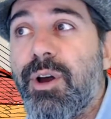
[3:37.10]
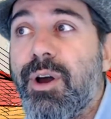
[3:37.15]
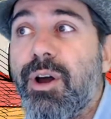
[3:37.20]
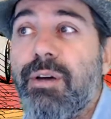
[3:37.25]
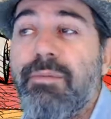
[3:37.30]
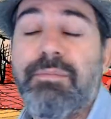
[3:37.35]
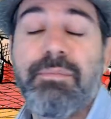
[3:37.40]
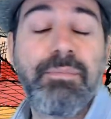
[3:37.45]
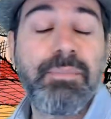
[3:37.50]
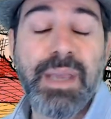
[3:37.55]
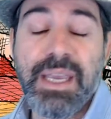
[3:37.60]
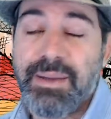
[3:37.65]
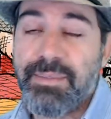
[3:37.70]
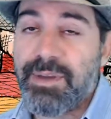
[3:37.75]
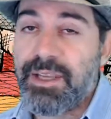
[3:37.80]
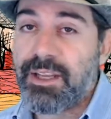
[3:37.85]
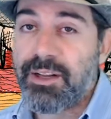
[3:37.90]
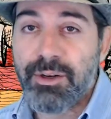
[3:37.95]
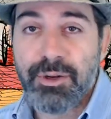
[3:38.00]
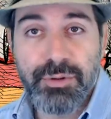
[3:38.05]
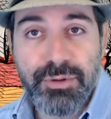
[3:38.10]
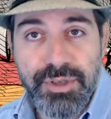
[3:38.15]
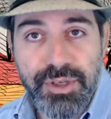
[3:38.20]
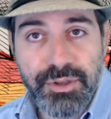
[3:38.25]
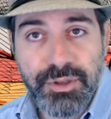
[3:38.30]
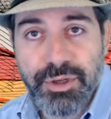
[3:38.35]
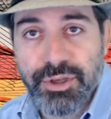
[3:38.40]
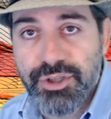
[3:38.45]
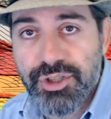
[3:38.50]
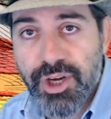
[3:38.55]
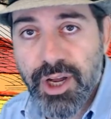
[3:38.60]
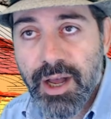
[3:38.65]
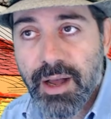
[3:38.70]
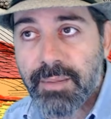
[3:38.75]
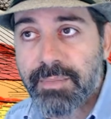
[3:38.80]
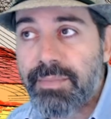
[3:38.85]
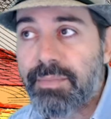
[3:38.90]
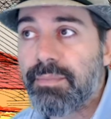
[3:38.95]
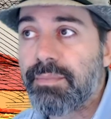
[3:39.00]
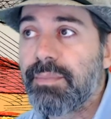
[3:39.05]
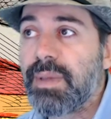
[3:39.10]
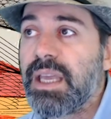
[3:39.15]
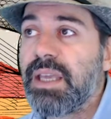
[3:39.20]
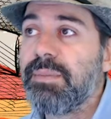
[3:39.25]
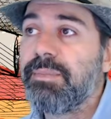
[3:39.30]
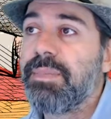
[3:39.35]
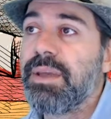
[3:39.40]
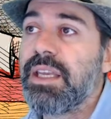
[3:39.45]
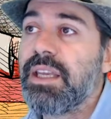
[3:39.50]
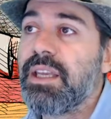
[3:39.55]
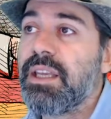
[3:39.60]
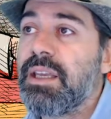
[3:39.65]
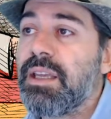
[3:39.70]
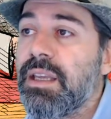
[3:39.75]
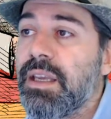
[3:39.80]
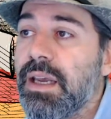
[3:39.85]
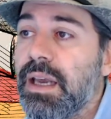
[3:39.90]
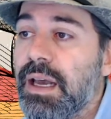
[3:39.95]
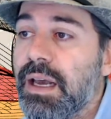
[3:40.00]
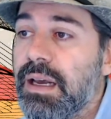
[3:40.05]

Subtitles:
maybe losing their job, maybe